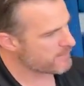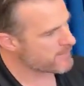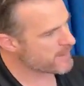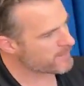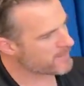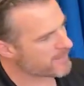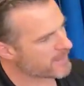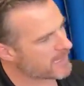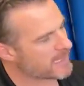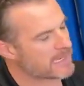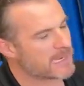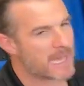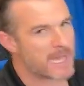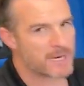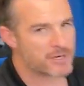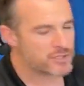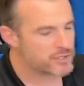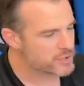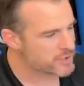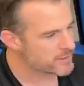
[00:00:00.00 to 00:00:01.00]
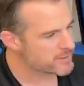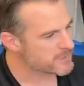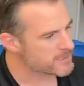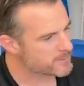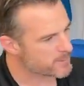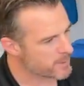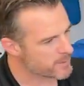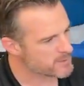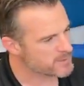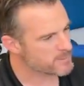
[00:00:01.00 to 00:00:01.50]
Remember, the lunge is
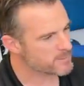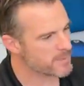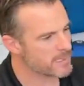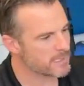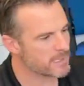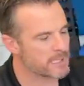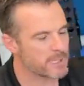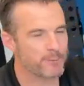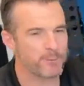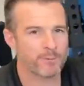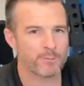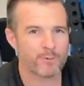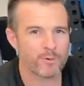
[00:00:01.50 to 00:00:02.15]
supposed to be a little